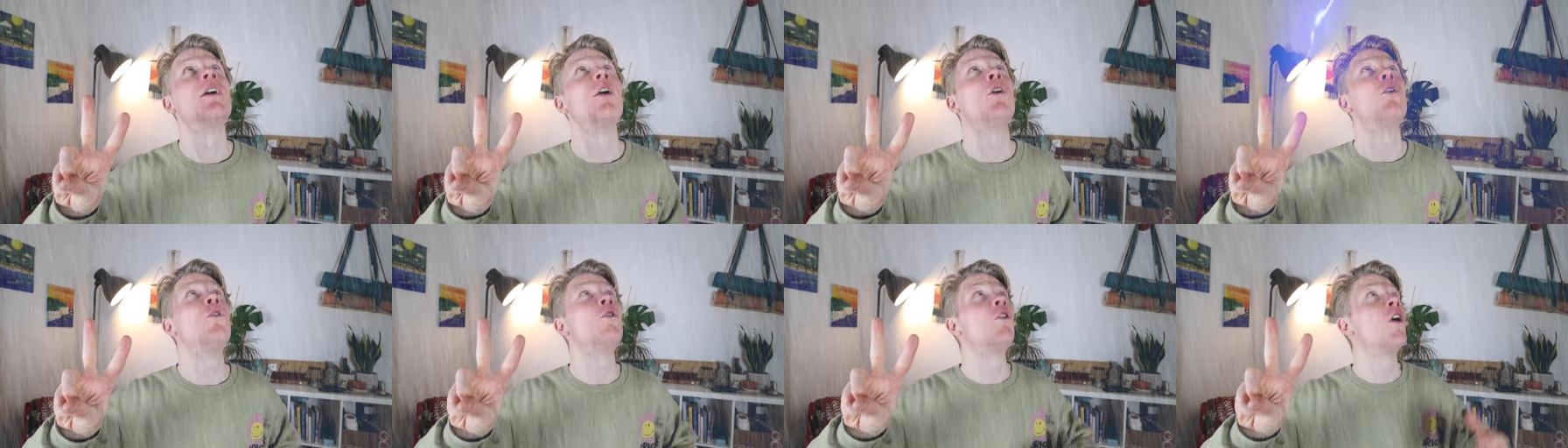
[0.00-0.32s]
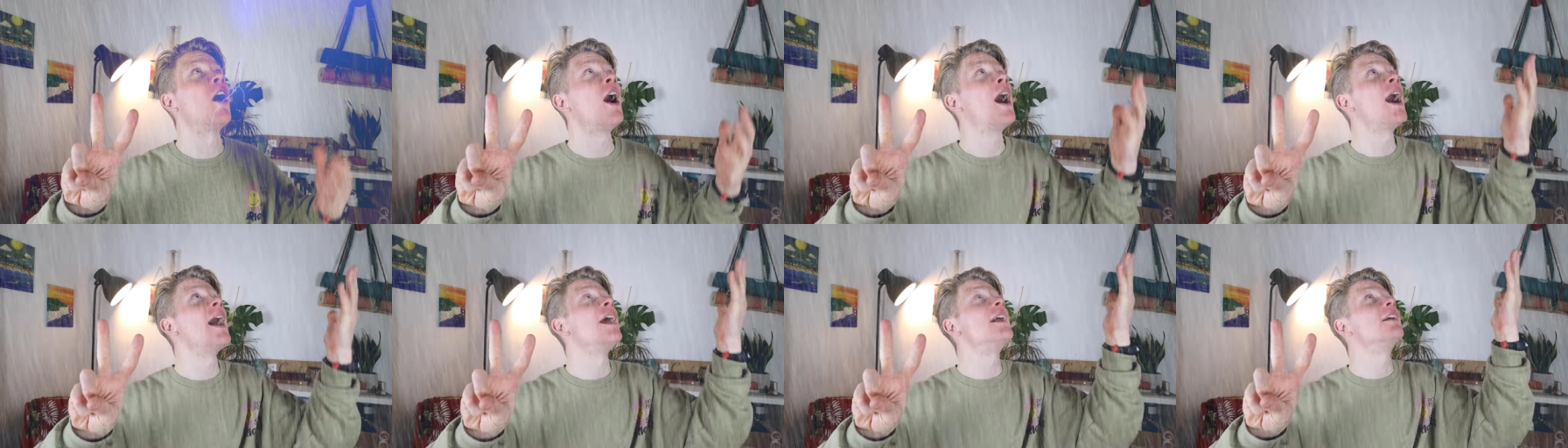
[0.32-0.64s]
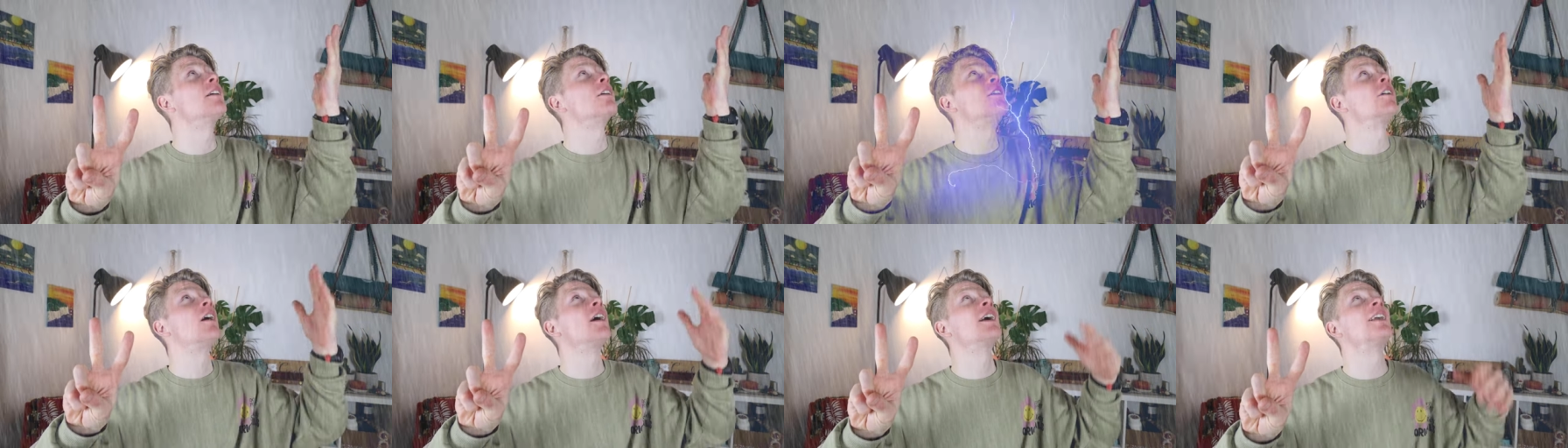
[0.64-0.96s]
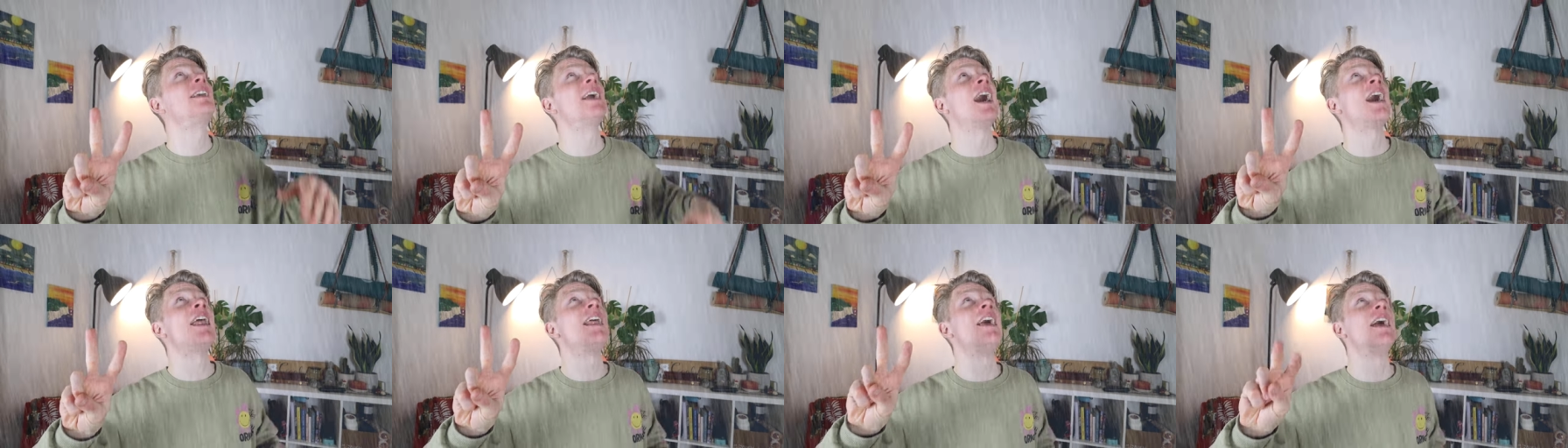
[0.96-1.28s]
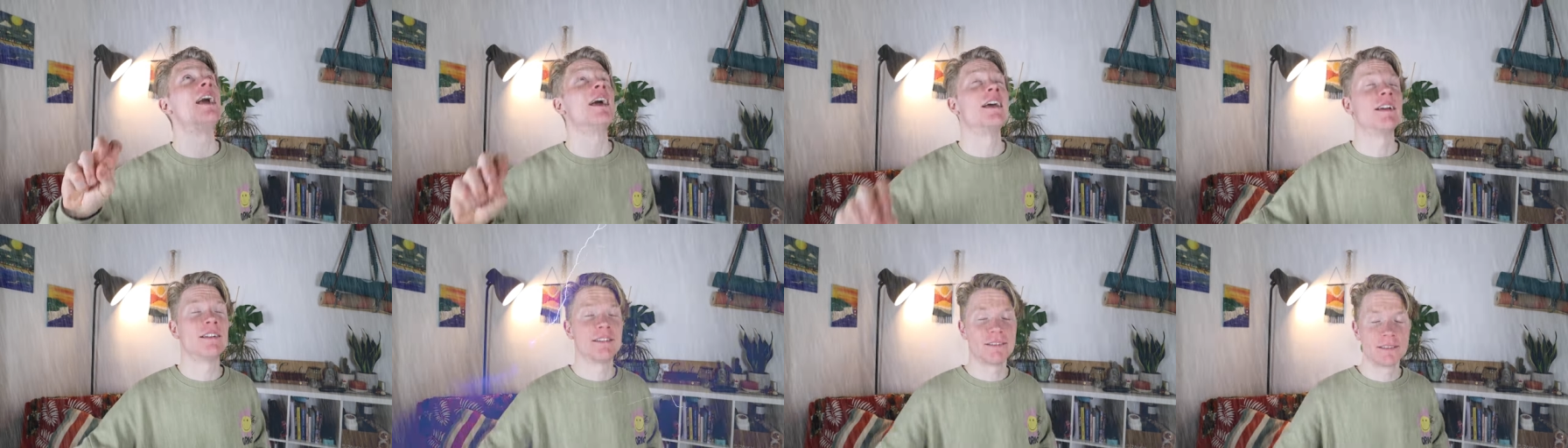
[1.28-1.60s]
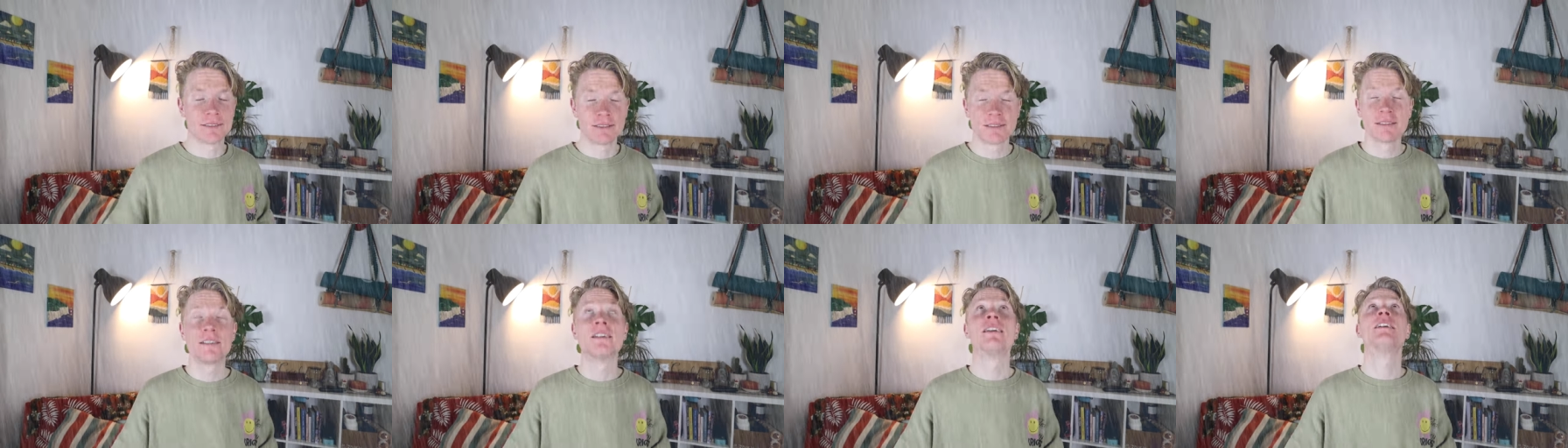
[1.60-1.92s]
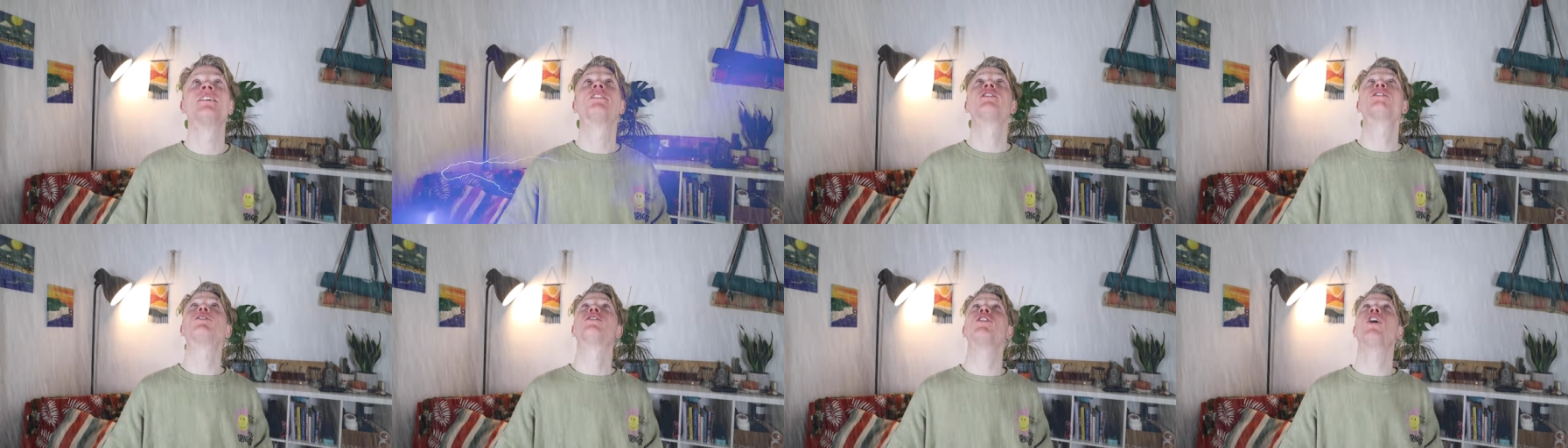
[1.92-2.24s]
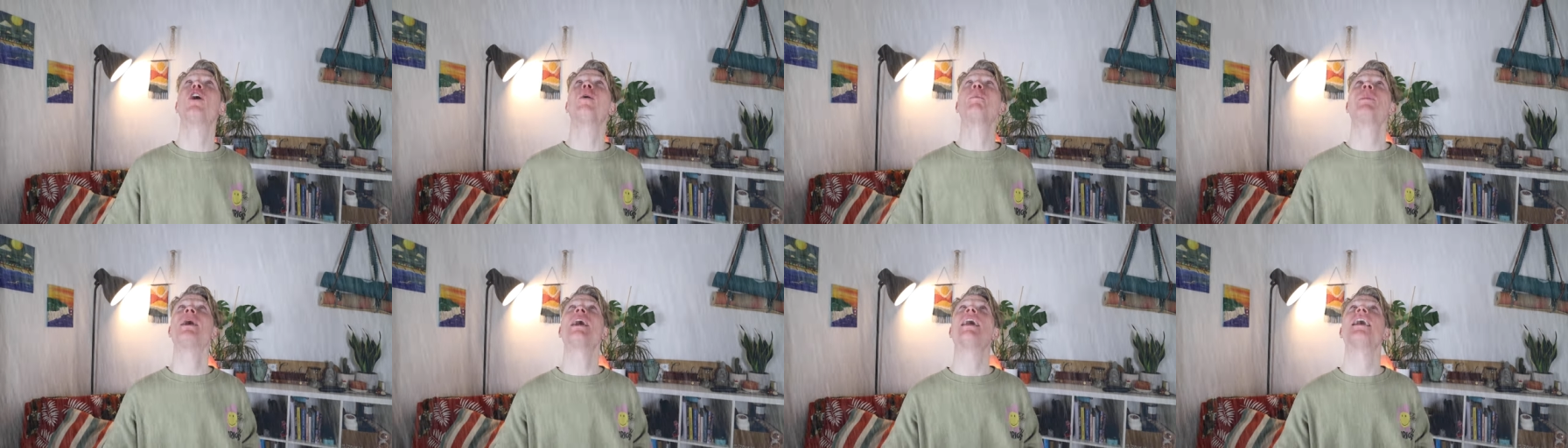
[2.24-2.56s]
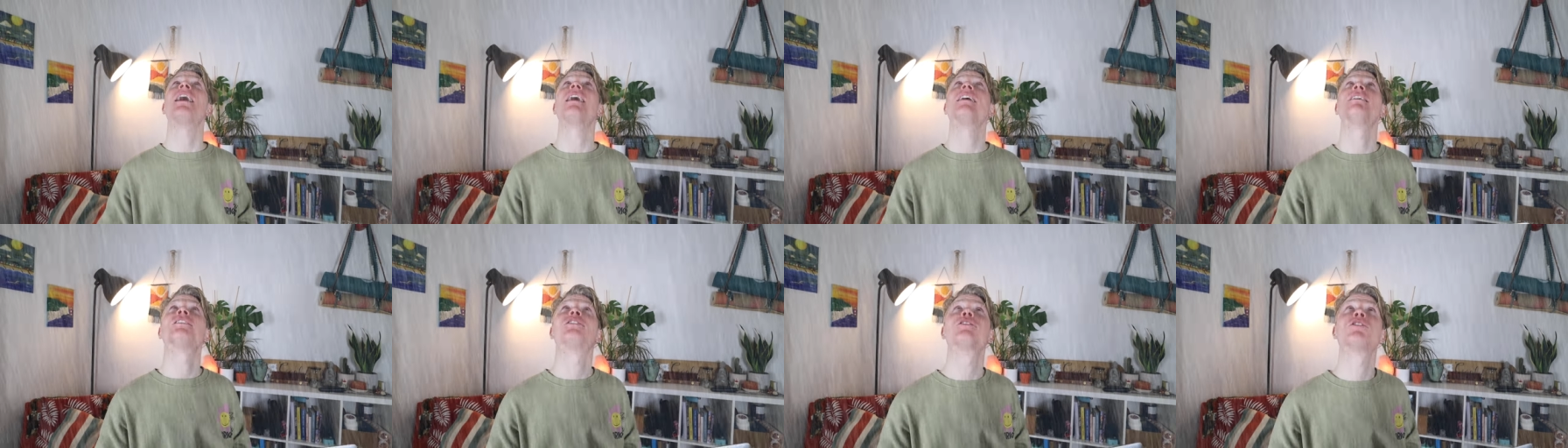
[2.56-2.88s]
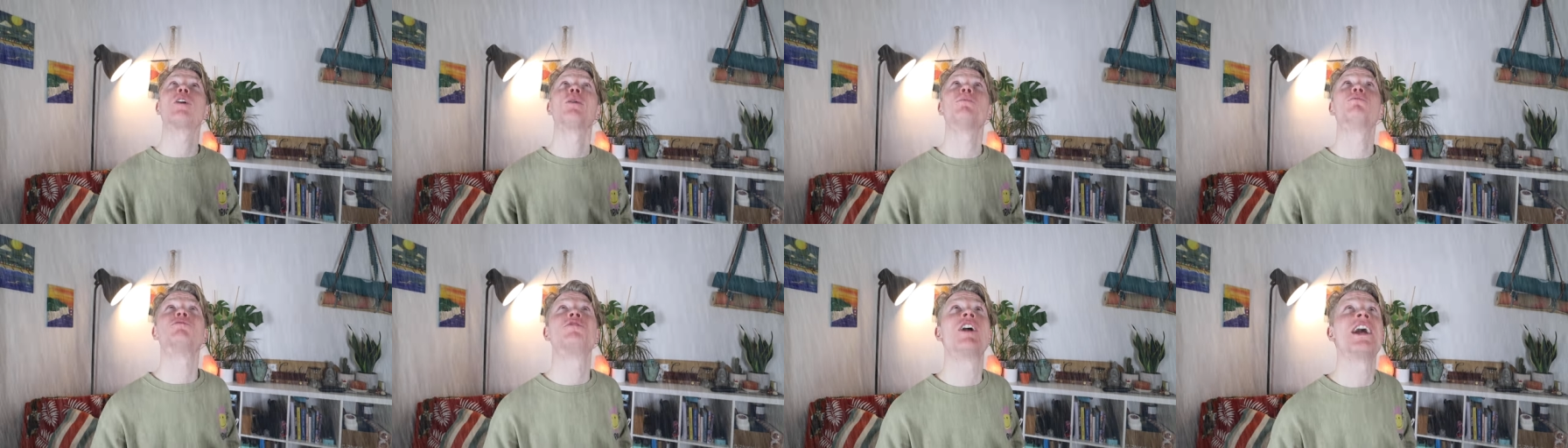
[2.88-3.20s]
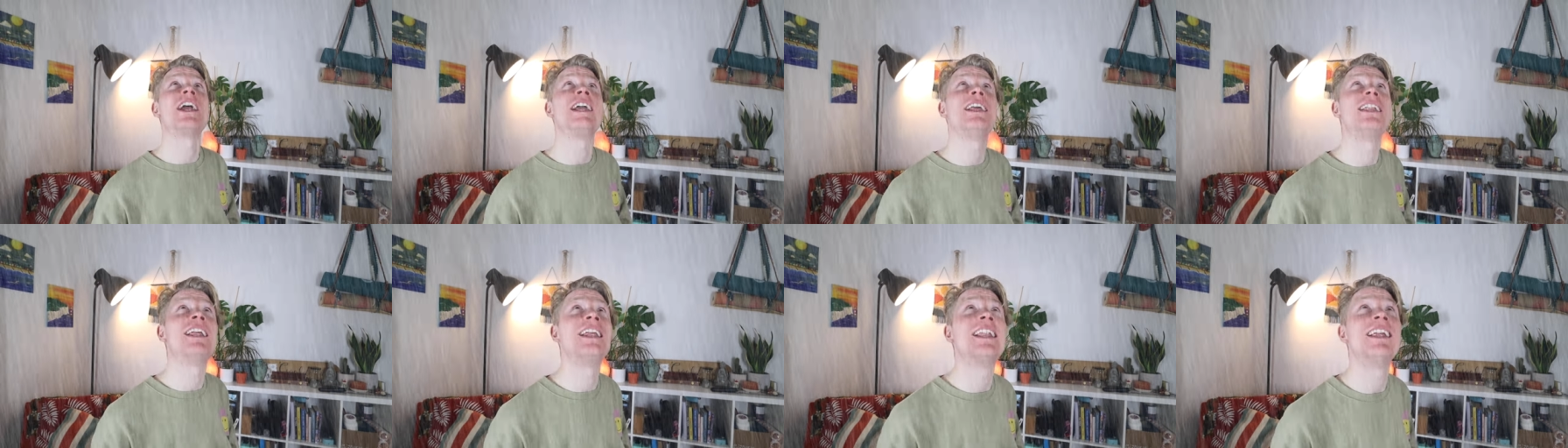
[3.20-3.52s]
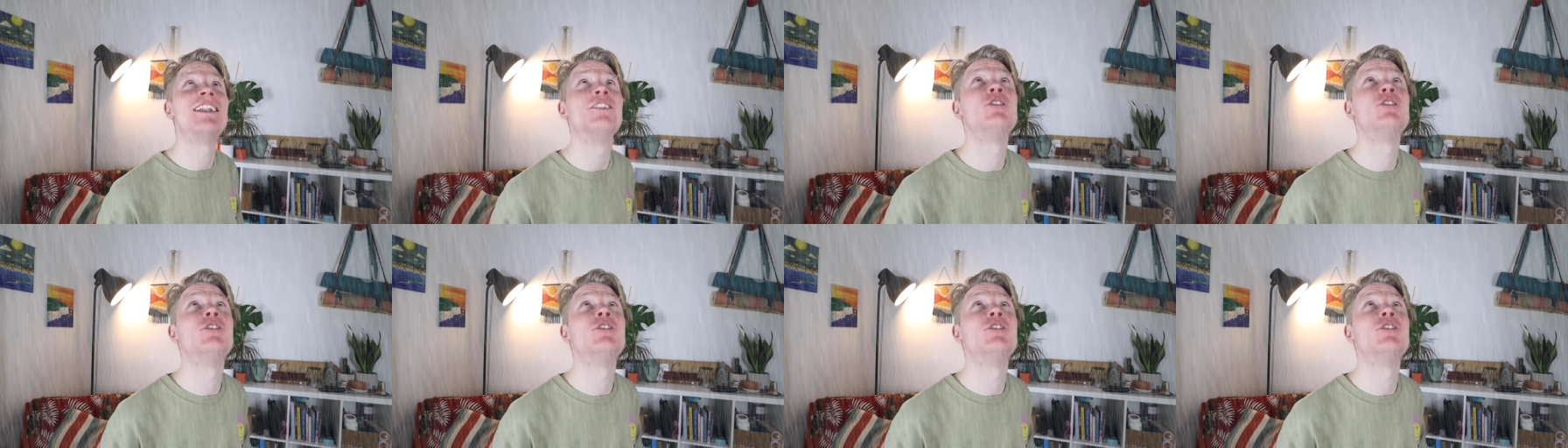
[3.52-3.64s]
All right, I get it. Stop it. Stop raining